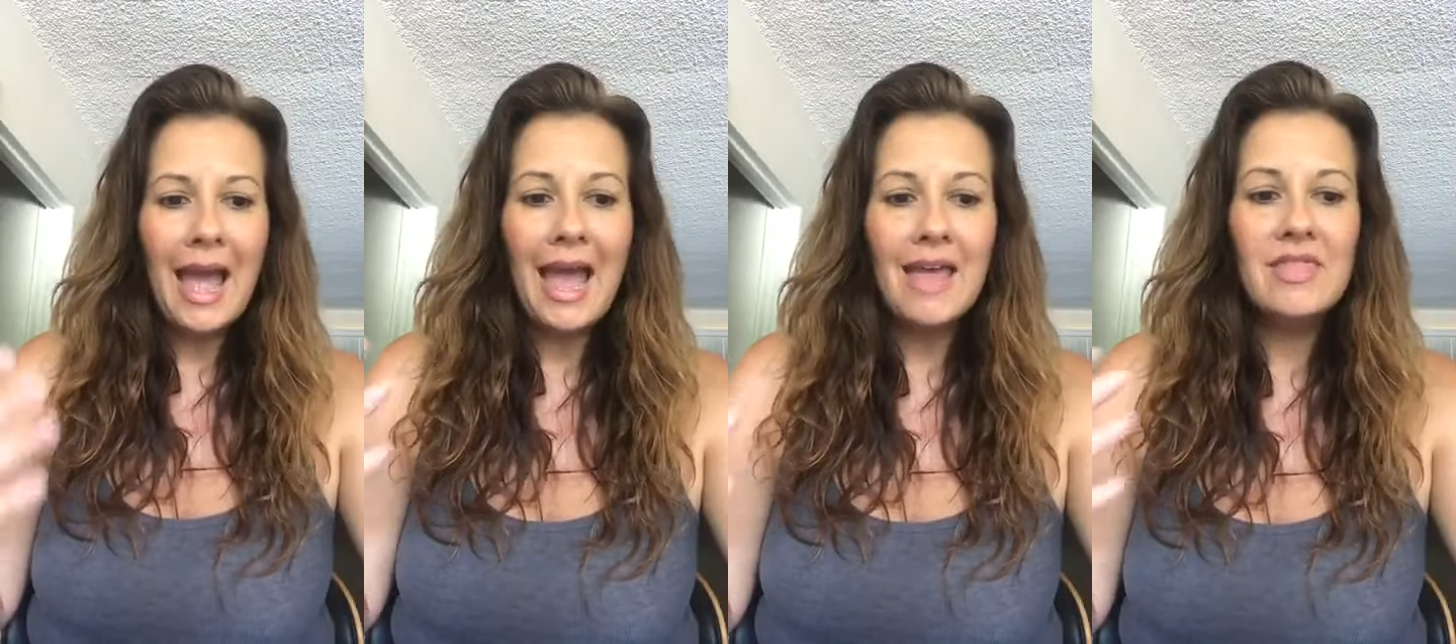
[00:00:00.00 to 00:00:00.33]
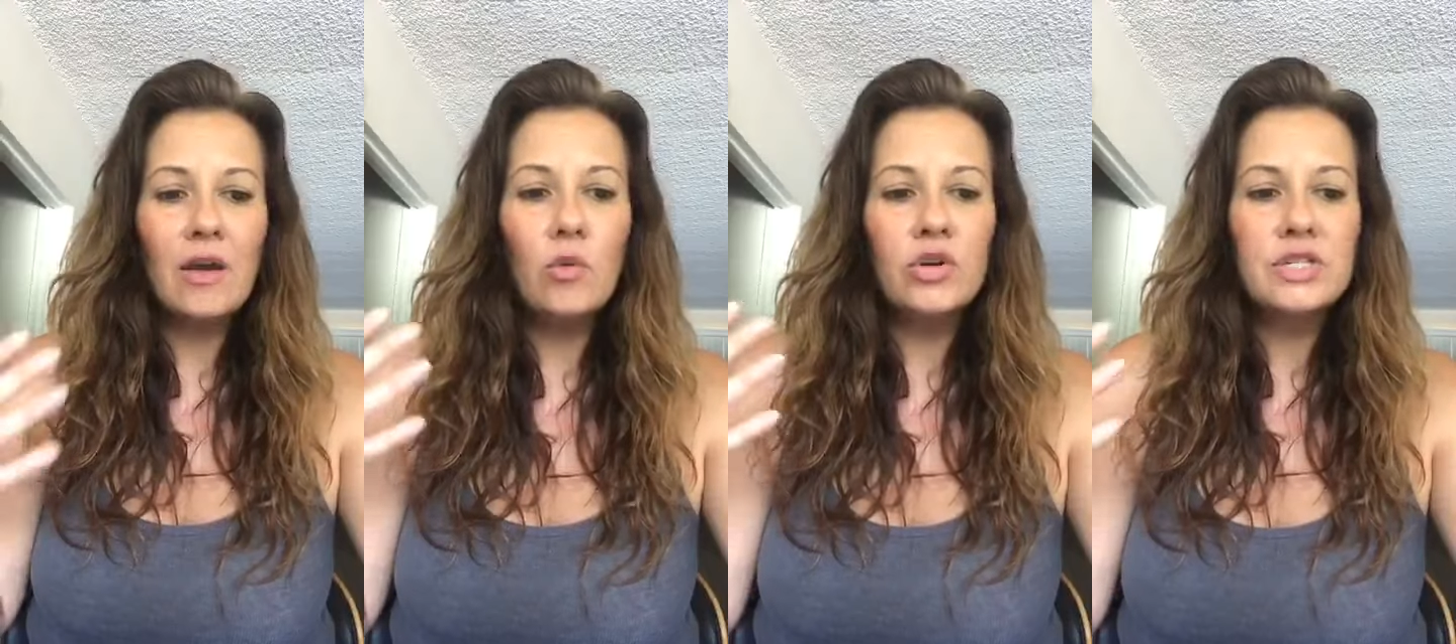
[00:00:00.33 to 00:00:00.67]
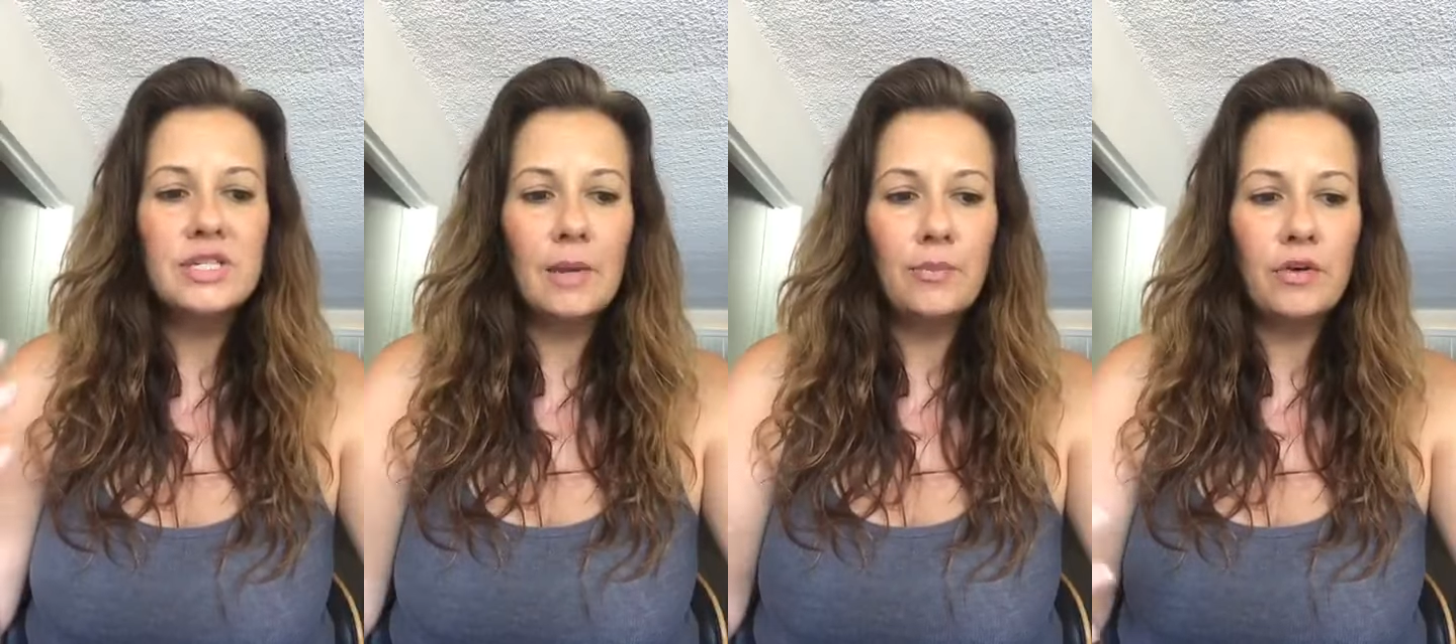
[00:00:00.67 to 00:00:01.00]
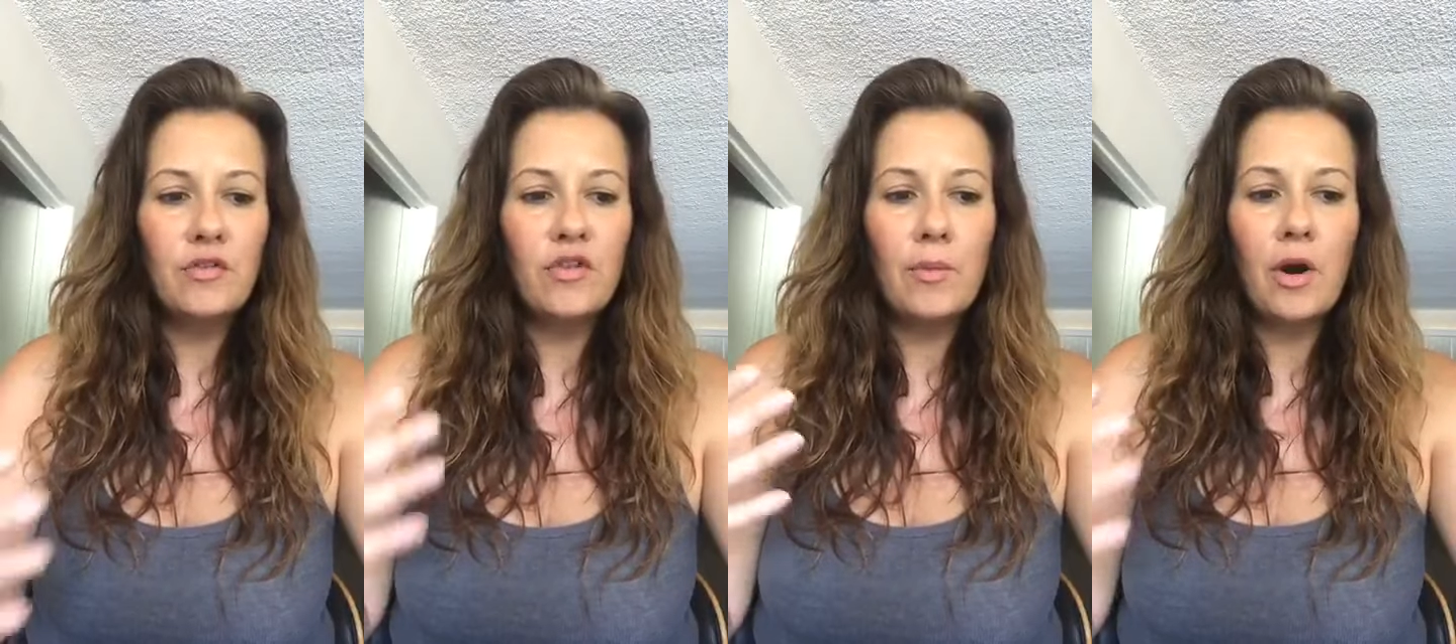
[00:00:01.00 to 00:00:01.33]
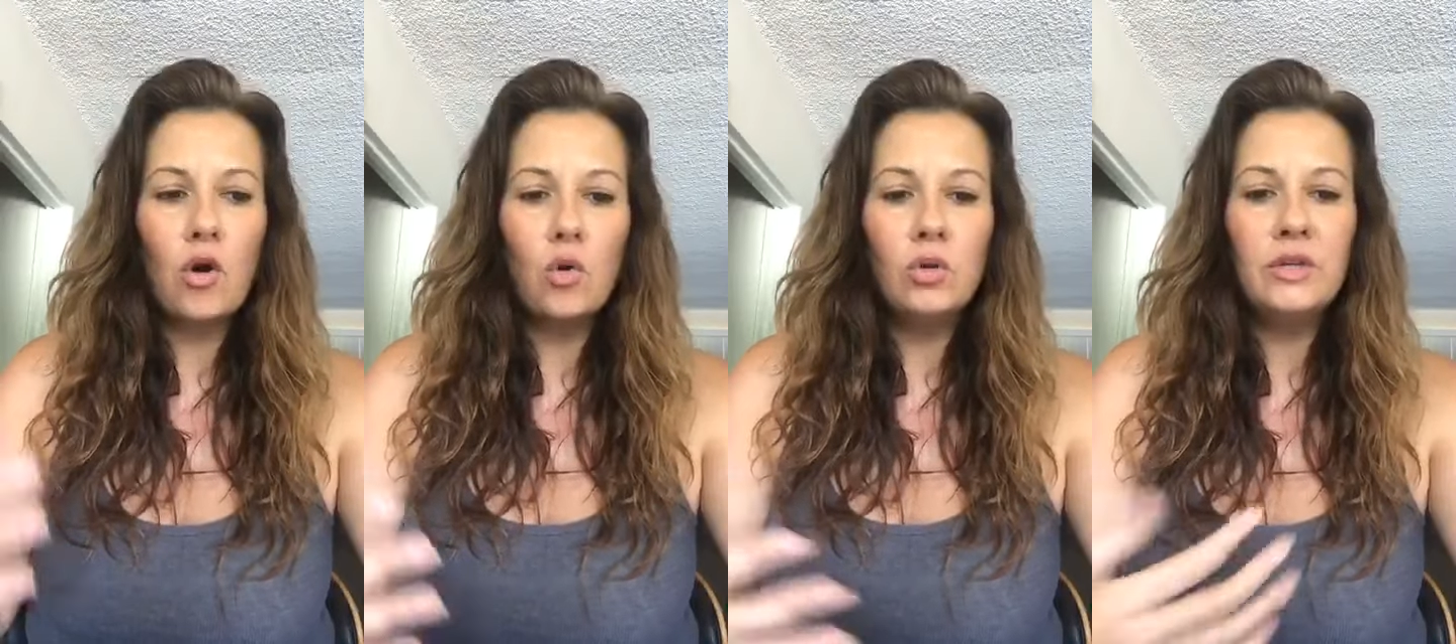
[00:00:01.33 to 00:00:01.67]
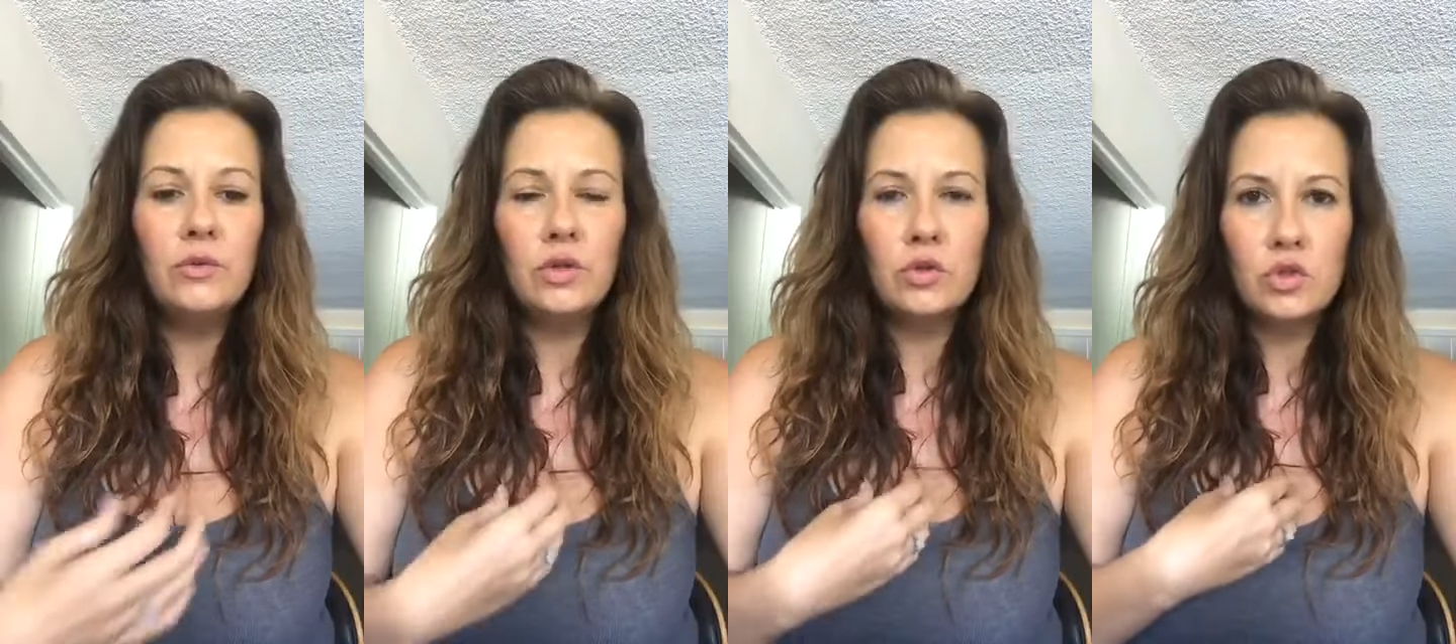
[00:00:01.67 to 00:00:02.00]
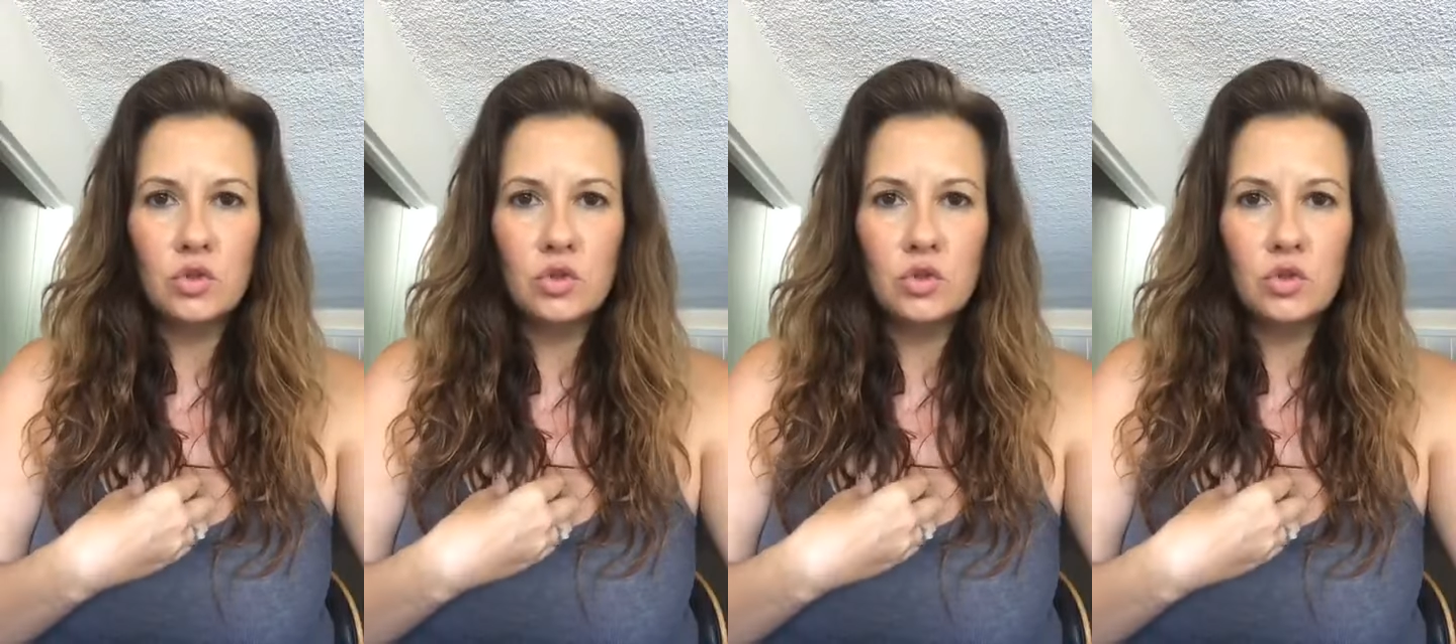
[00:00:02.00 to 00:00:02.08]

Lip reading: and that we're separate from our only real